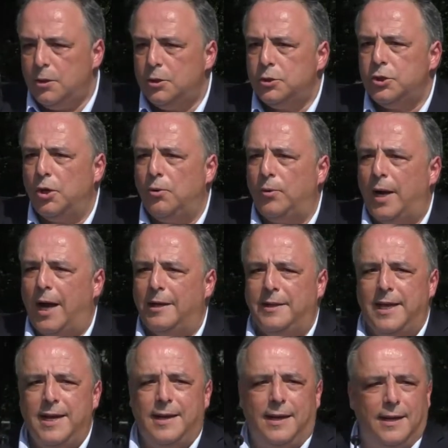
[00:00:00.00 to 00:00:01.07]
So I
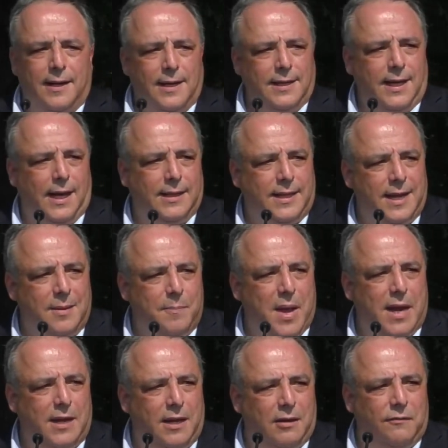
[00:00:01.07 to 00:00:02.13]
think I think
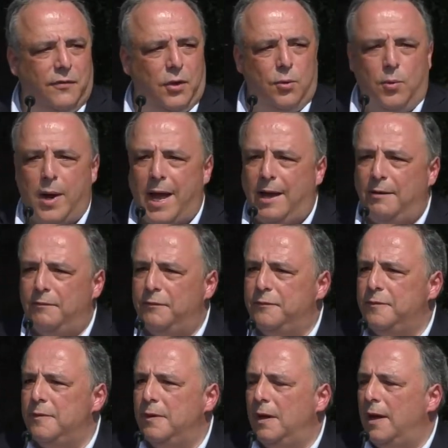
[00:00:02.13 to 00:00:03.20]
many of you have
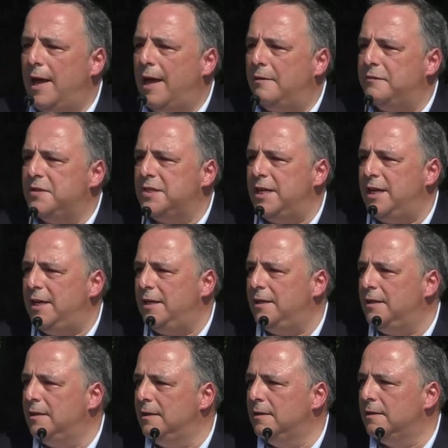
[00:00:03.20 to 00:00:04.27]
have
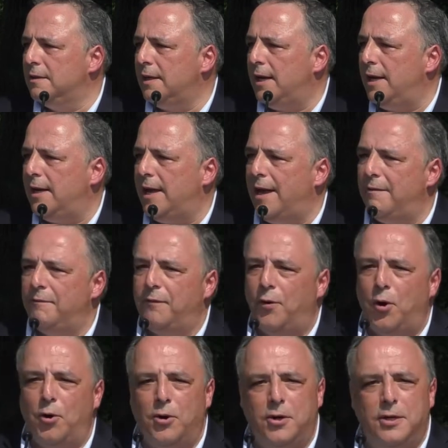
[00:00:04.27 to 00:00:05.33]
seen and have
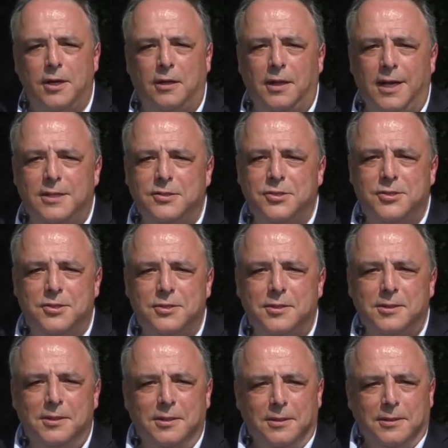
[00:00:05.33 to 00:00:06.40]
heard, unless
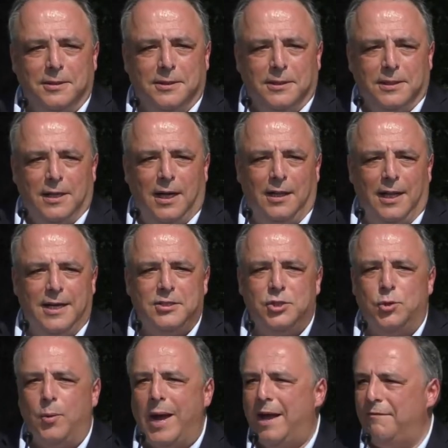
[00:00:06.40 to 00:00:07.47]
unless
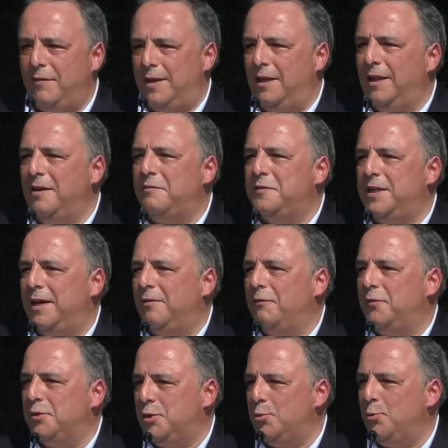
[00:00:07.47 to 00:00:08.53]
you haven't lived here
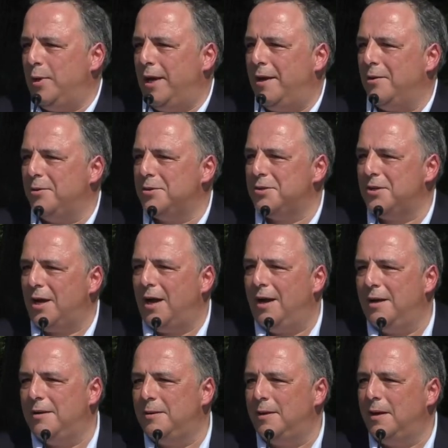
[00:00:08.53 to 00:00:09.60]
for two years,
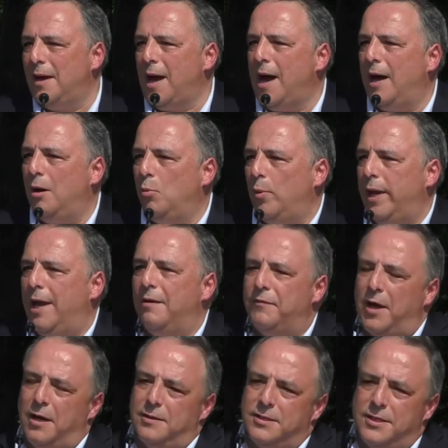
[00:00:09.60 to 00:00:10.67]
on how we have
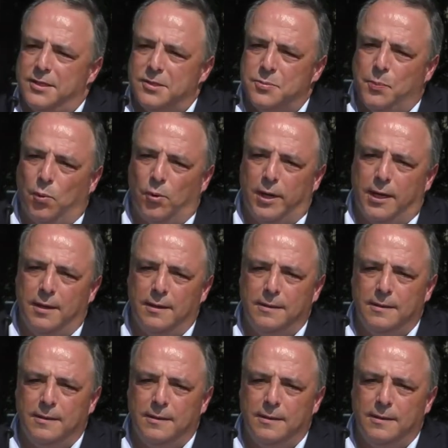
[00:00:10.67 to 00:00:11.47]
gotten to this point.